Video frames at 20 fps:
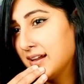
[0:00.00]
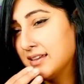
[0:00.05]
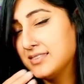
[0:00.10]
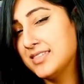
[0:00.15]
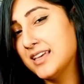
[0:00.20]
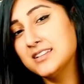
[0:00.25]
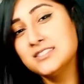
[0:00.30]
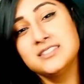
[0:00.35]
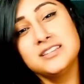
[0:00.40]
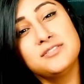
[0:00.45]

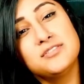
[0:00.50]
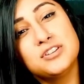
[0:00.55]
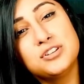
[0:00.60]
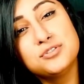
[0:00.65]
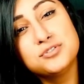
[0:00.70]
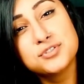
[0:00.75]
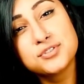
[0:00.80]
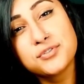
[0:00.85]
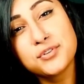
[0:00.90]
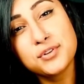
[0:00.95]
that's even
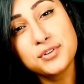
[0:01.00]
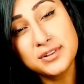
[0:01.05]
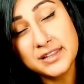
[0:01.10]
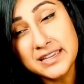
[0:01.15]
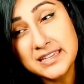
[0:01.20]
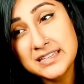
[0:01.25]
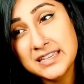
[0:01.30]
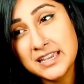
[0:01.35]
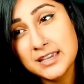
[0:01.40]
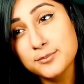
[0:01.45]
useful
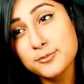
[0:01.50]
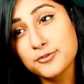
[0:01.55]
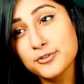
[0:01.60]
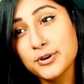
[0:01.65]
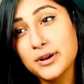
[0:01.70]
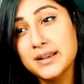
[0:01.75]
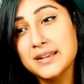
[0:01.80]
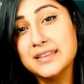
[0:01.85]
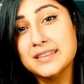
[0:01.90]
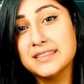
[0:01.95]
late game for
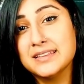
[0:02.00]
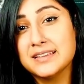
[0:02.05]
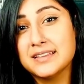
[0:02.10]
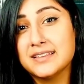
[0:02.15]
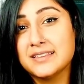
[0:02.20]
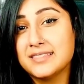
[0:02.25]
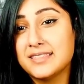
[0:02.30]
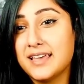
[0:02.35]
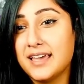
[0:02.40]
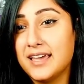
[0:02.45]

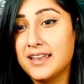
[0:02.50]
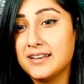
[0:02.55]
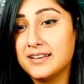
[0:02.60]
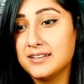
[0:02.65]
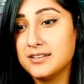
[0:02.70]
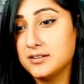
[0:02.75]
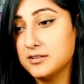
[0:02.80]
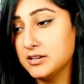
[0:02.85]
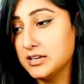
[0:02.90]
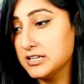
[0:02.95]
anything
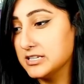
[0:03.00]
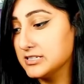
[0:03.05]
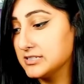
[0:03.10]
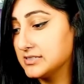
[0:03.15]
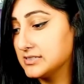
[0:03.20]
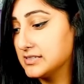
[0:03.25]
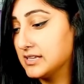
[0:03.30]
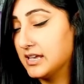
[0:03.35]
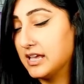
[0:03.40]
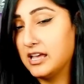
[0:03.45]
that
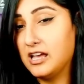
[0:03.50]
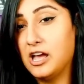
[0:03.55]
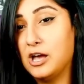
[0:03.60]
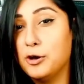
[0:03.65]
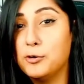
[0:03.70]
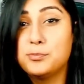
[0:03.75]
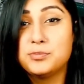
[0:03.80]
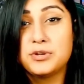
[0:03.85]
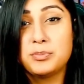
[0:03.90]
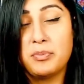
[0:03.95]
is
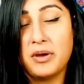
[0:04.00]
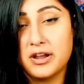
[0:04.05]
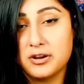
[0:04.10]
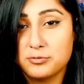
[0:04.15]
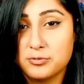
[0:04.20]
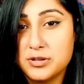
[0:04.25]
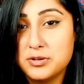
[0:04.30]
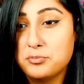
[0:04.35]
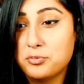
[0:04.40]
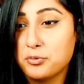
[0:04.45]
helped by
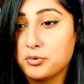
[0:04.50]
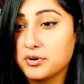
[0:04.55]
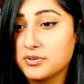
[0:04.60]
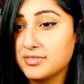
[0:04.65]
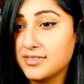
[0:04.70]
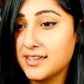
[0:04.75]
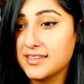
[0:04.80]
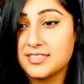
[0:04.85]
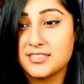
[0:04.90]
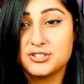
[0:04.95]
Reborn,
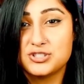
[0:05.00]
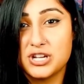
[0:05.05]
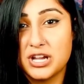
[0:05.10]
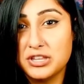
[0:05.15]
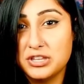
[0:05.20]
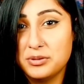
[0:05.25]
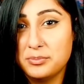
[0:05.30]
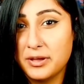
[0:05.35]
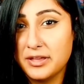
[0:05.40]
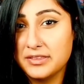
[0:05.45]
like the
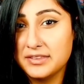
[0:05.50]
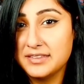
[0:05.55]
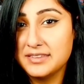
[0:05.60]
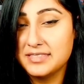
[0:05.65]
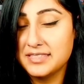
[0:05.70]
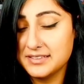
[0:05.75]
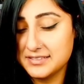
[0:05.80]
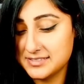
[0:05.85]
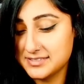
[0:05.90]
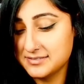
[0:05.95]
Jelly Belly.
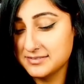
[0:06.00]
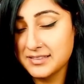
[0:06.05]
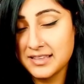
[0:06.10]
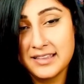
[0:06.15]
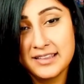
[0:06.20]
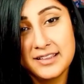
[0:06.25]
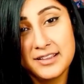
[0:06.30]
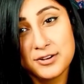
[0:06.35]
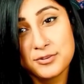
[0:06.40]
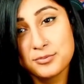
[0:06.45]
This
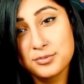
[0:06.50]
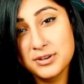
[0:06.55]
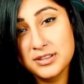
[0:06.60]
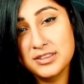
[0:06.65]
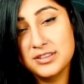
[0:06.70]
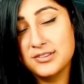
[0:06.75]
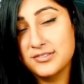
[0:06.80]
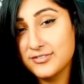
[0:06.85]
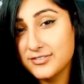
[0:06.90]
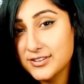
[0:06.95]

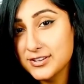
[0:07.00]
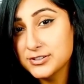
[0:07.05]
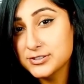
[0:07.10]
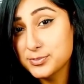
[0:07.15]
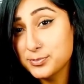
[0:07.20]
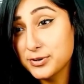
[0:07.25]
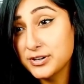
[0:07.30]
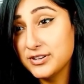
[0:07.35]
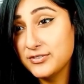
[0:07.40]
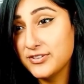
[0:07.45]
really feels
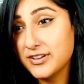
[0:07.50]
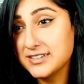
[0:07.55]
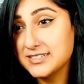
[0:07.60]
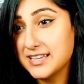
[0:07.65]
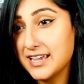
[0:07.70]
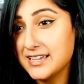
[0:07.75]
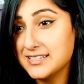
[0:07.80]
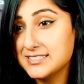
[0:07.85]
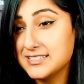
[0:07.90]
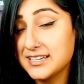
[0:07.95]
pretty
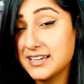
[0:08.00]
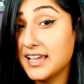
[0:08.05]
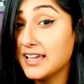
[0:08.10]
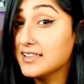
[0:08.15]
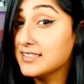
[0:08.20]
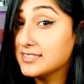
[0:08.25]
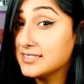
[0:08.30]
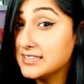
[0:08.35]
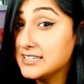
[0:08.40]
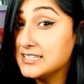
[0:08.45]
fantastic,
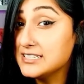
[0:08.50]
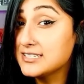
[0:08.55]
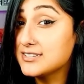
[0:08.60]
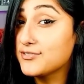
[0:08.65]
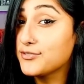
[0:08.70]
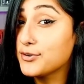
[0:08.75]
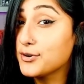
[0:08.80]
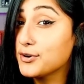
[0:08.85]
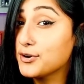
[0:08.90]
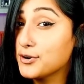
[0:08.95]
at least
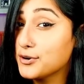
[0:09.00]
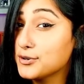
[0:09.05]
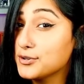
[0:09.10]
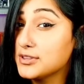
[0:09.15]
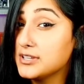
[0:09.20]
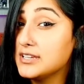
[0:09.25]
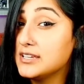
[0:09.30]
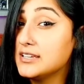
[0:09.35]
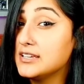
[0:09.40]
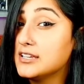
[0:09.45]
for
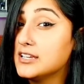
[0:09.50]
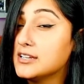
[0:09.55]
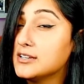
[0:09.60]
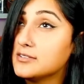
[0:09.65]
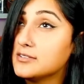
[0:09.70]
early